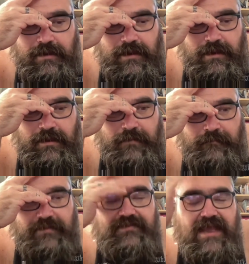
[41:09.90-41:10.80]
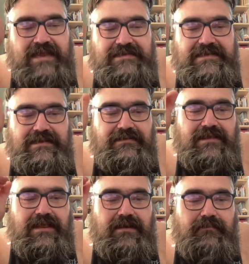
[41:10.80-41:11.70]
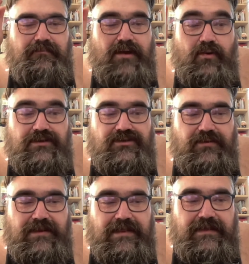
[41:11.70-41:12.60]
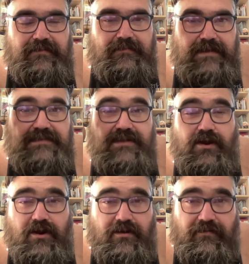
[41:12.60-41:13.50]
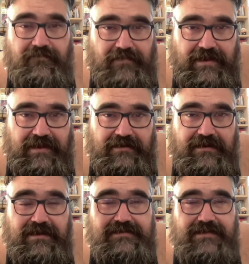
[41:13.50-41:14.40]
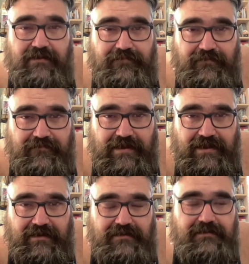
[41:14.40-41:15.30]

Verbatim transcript: But the idea that poetry is a harder fight and a tougher fight